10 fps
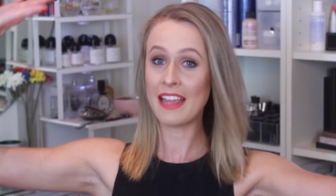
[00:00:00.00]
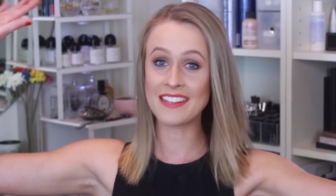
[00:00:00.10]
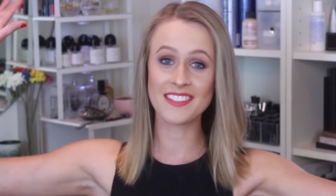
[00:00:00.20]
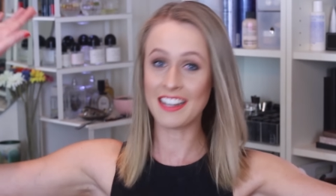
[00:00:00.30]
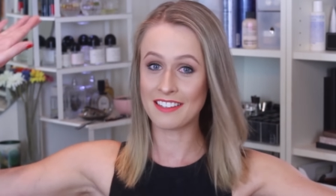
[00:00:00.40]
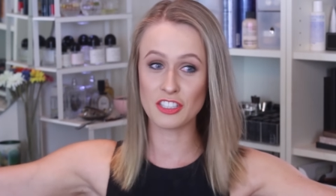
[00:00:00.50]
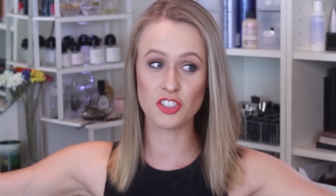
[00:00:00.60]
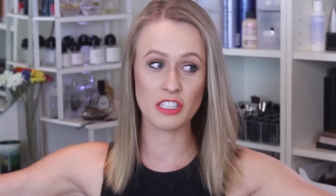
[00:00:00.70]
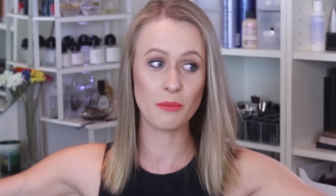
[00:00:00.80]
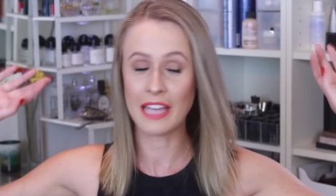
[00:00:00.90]
It's like
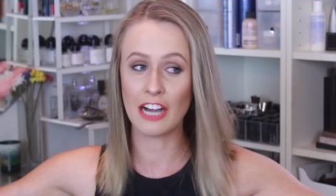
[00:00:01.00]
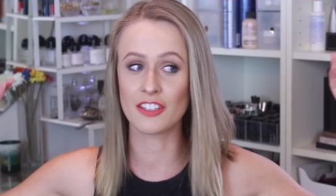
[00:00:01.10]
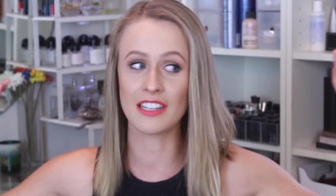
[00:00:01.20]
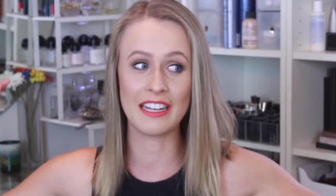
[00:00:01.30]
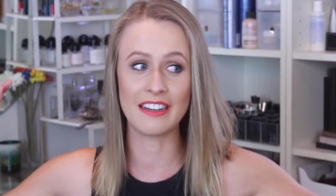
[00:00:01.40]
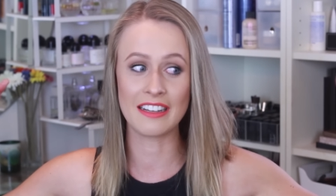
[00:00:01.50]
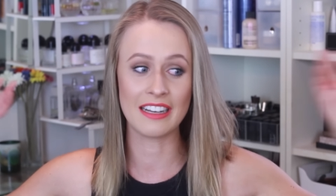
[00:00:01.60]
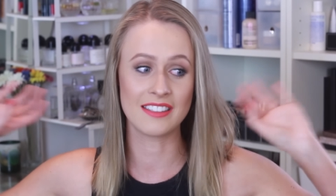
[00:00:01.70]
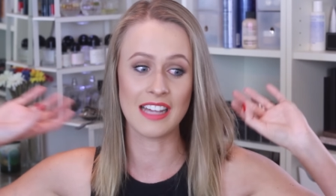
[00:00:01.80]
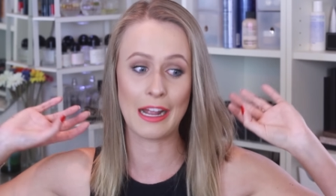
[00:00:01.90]
literally, we calculated
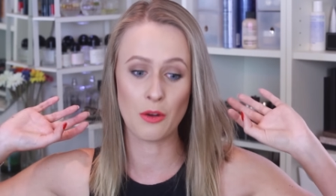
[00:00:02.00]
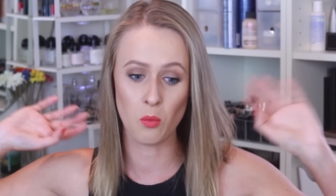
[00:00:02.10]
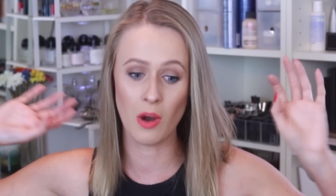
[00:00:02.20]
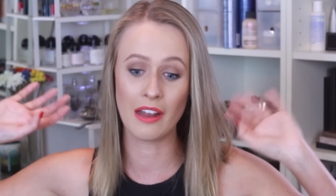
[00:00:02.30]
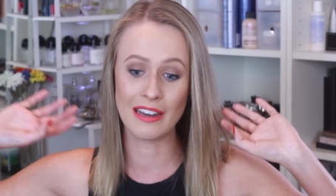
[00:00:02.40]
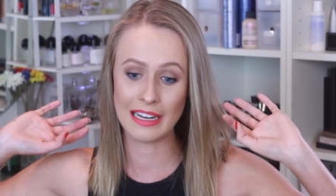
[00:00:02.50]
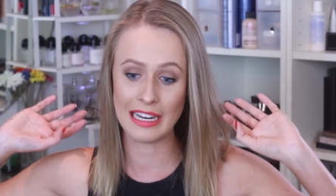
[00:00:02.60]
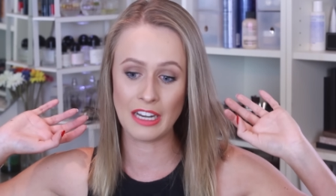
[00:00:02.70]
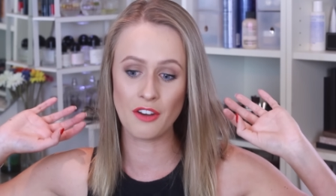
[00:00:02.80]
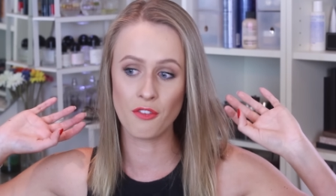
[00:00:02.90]
it, it's like 1
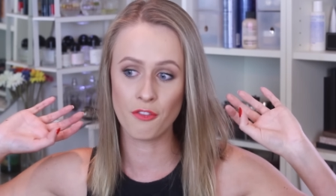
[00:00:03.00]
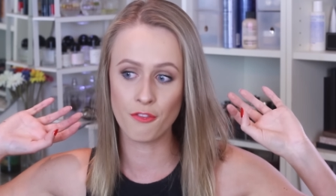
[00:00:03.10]
in